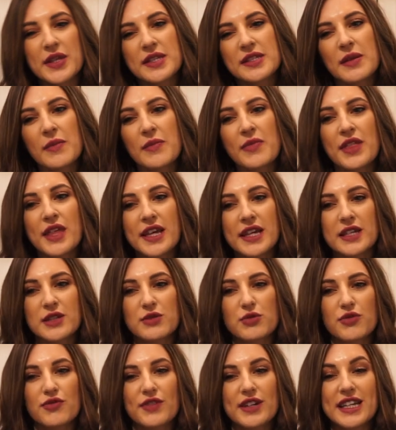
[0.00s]
some things
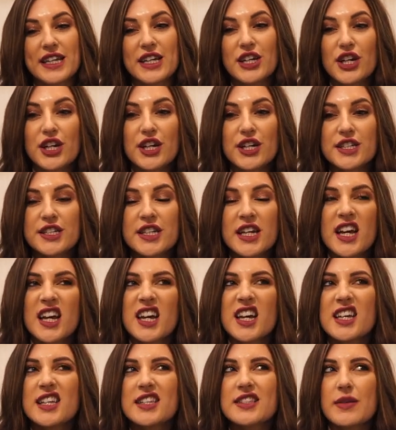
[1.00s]
were really good,
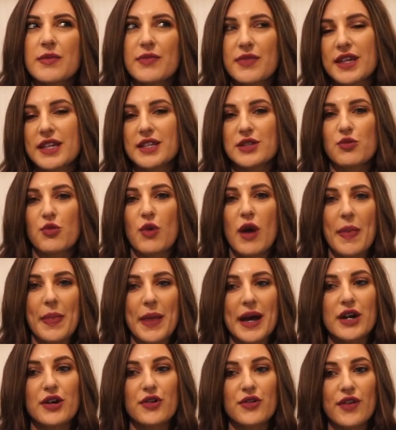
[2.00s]
some things weren't
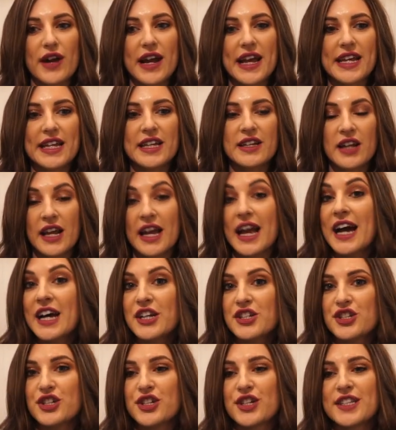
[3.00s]
that great, like
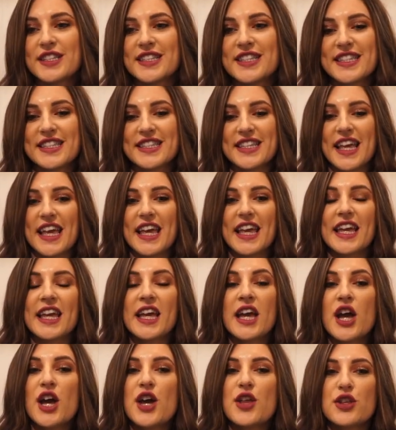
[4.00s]
as you can see.
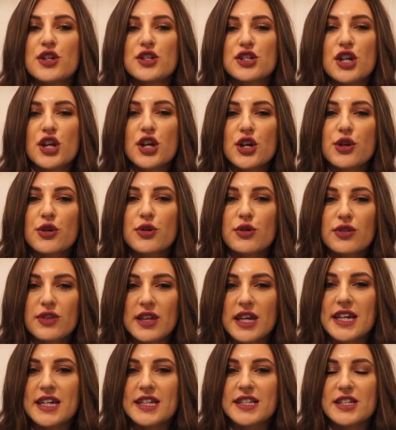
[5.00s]
The two
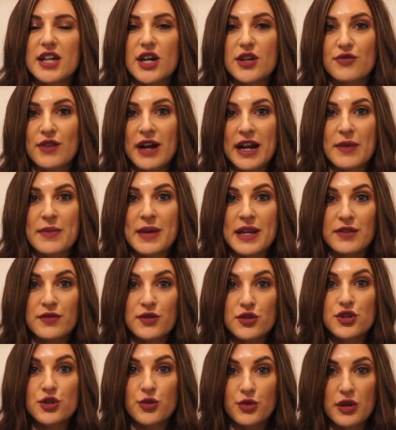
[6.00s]
things I'd recommend if
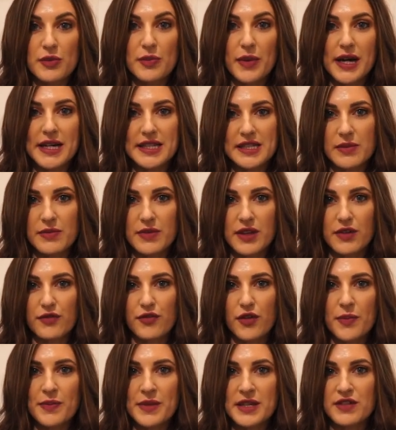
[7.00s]
you do want to buy something
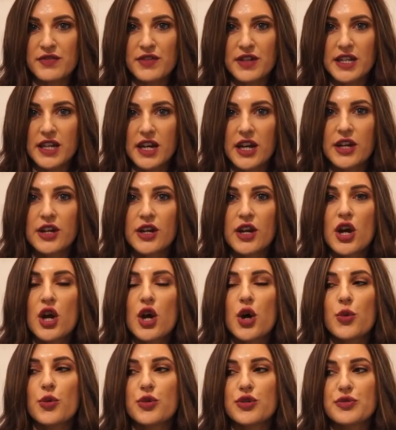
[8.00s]
from this video
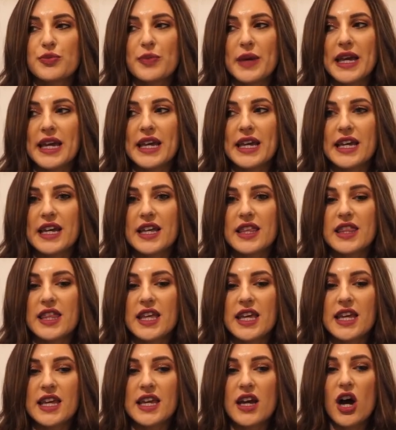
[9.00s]
would be
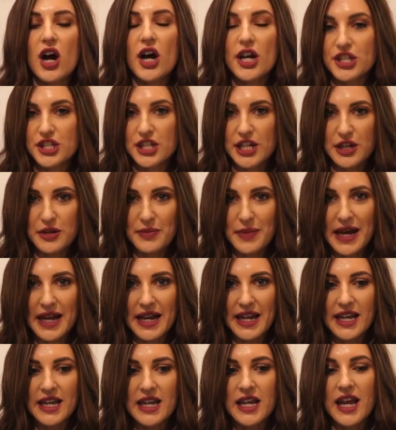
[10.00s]
the eyeshadow
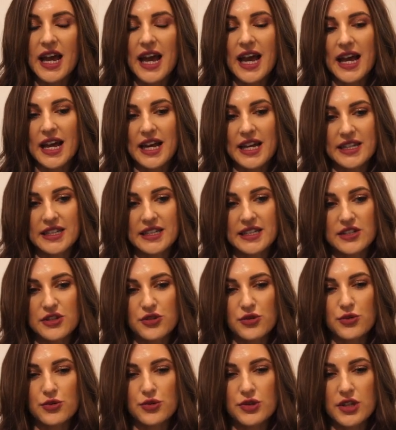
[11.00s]
palette and
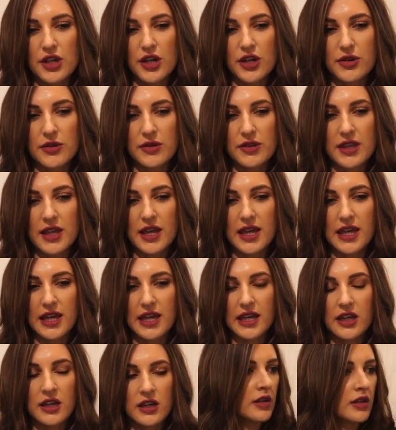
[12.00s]
also the